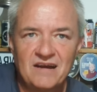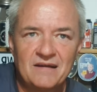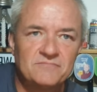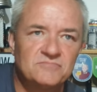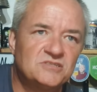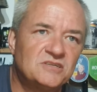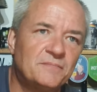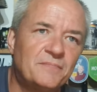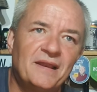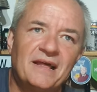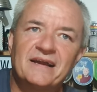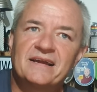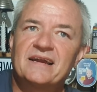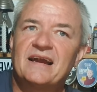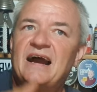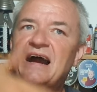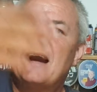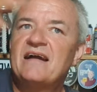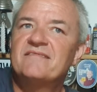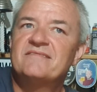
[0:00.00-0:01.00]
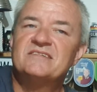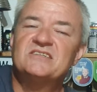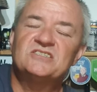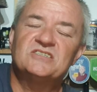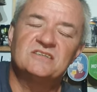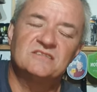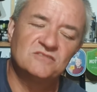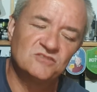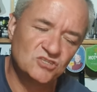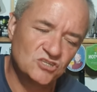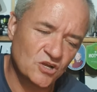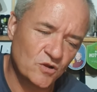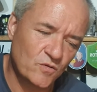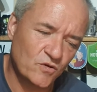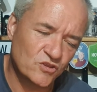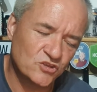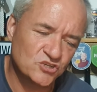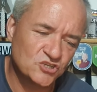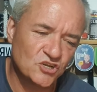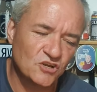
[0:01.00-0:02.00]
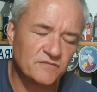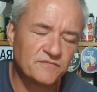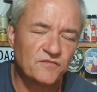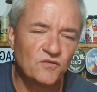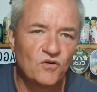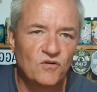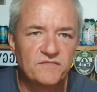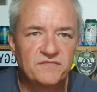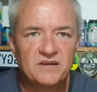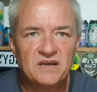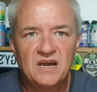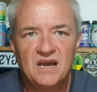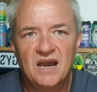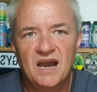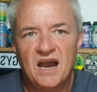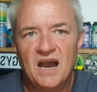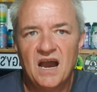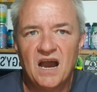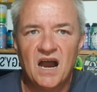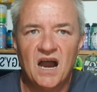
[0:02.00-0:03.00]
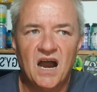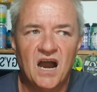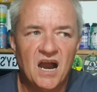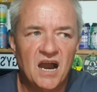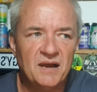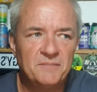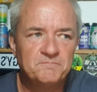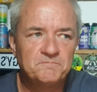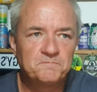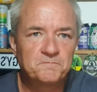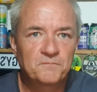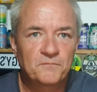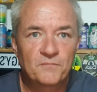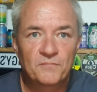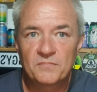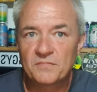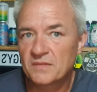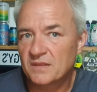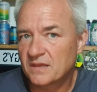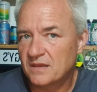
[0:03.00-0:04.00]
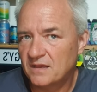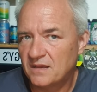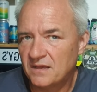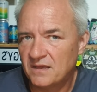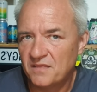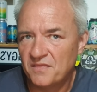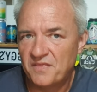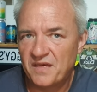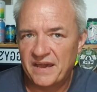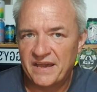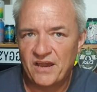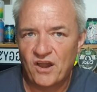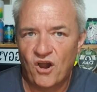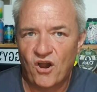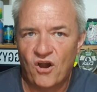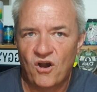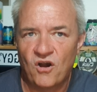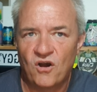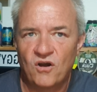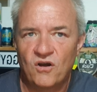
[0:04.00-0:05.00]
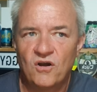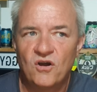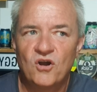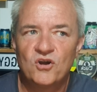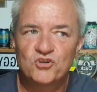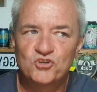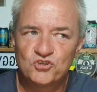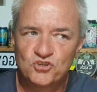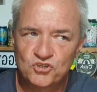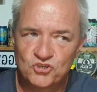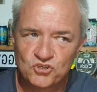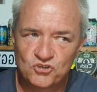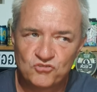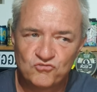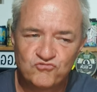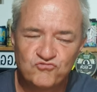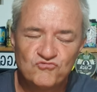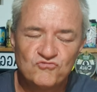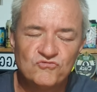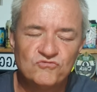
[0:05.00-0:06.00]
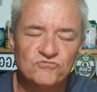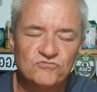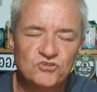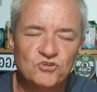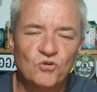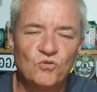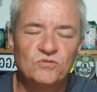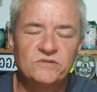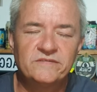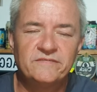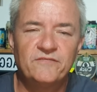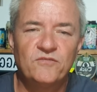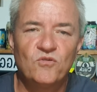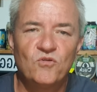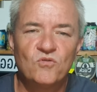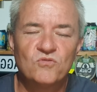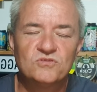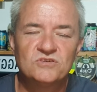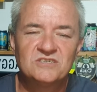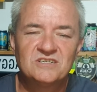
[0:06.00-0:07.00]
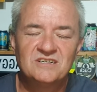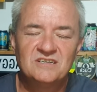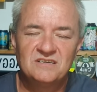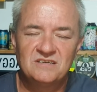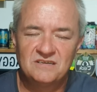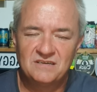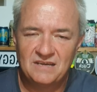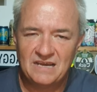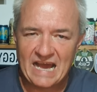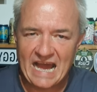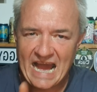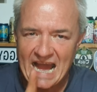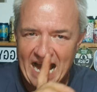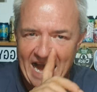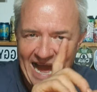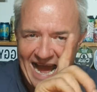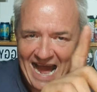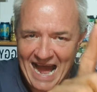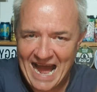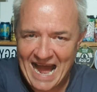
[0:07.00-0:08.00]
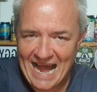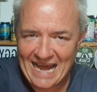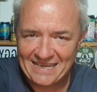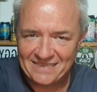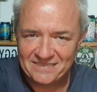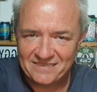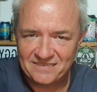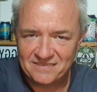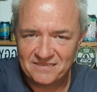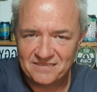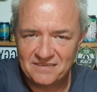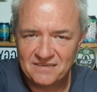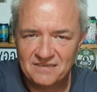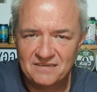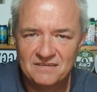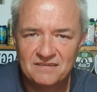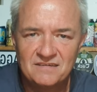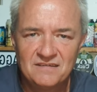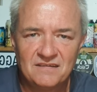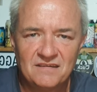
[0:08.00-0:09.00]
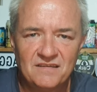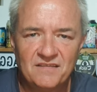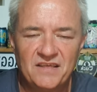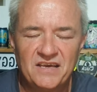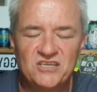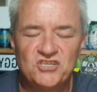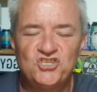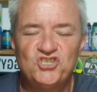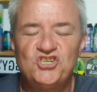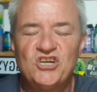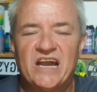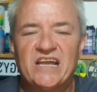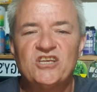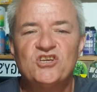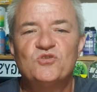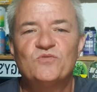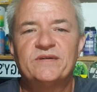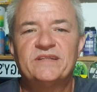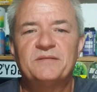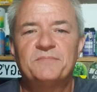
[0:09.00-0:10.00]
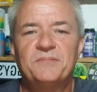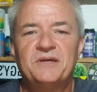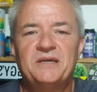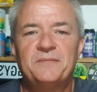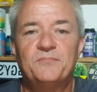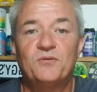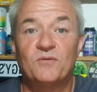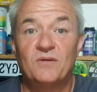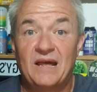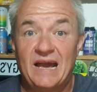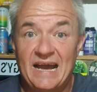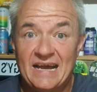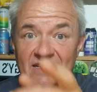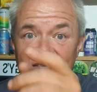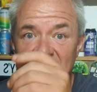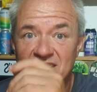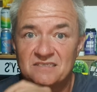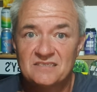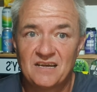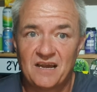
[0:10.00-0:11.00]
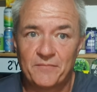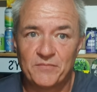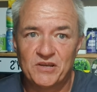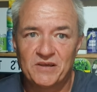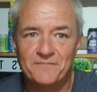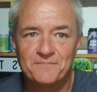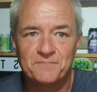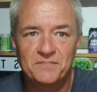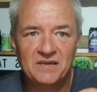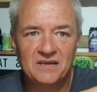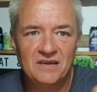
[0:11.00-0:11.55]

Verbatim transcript: Raptor, Black Iris, and so on and so forth, um, they are a true tour de force. And they're genuine people. And I'm going to